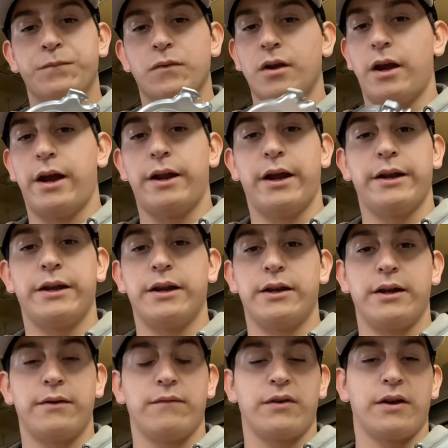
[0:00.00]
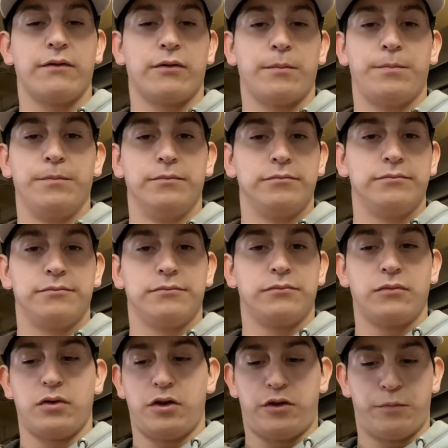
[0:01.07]
And I didn't even give the,
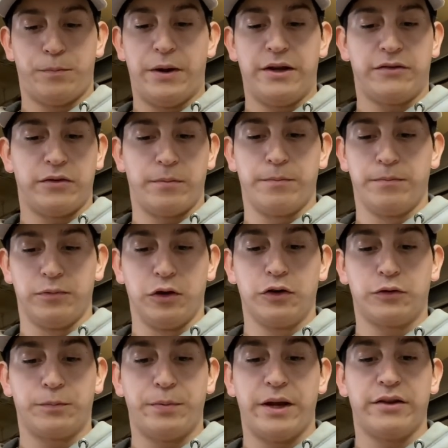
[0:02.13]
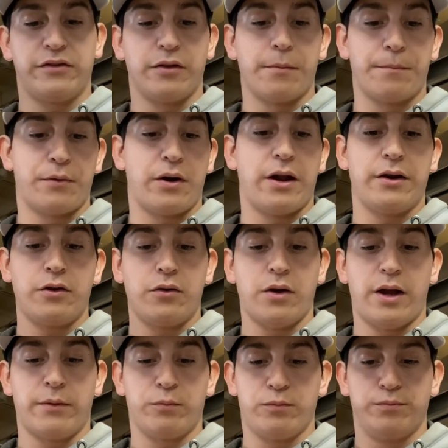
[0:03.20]
it's basically, looks basically brand new.
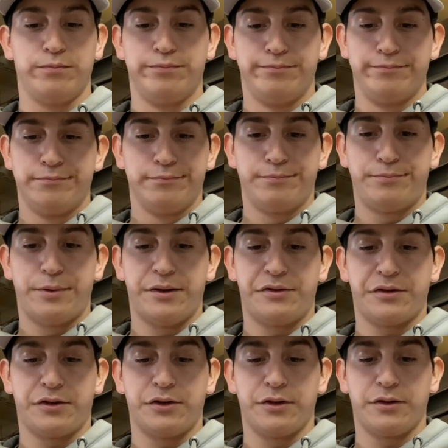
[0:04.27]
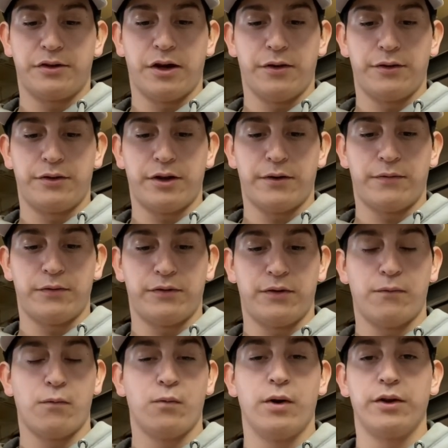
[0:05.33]
I basically couldn't tell the difference if
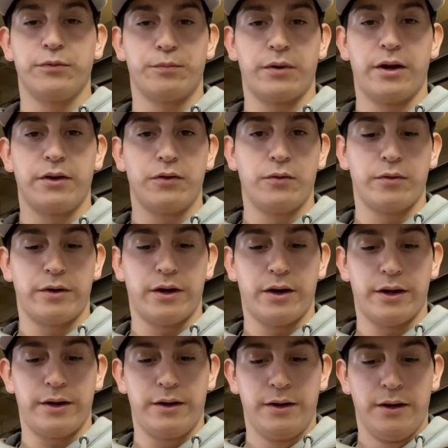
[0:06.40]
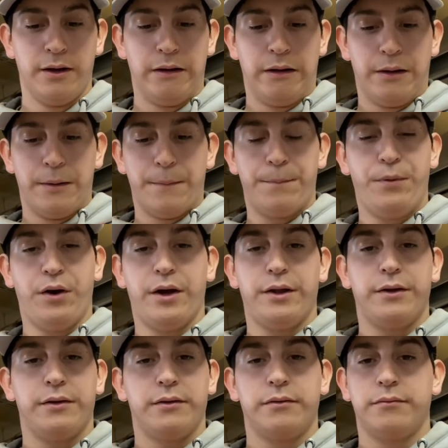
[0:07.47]
it was brand new or not.
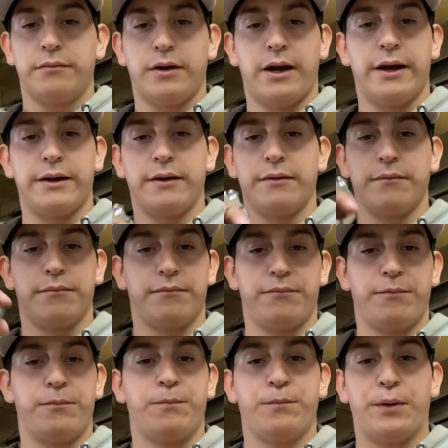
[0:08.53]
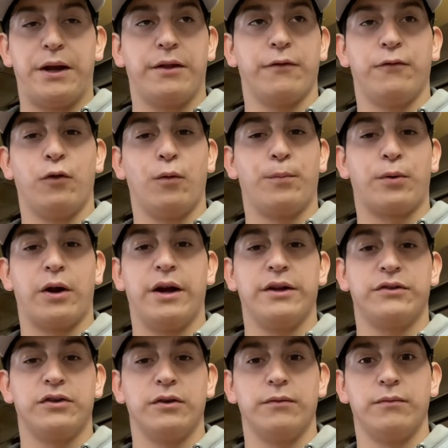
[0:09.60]
But I didn't pay the full
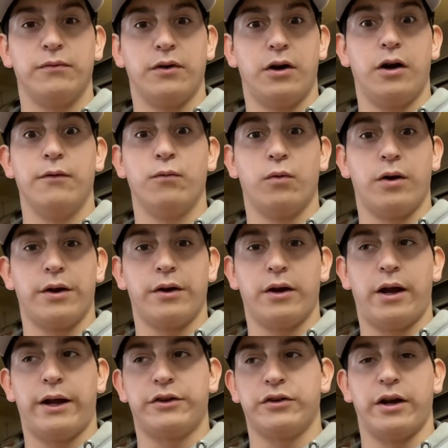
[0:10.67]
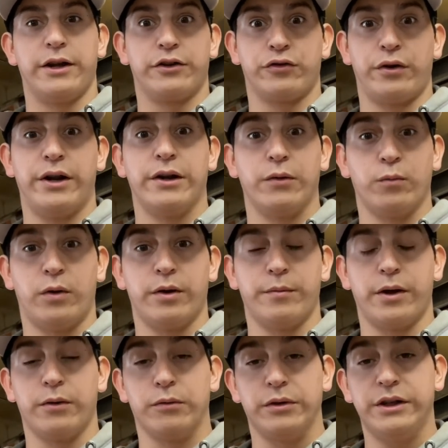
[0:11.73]
price of, of one. Actually, I traded one of my
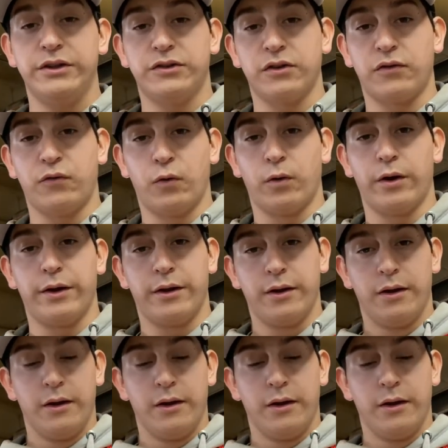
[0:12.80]
releases for it.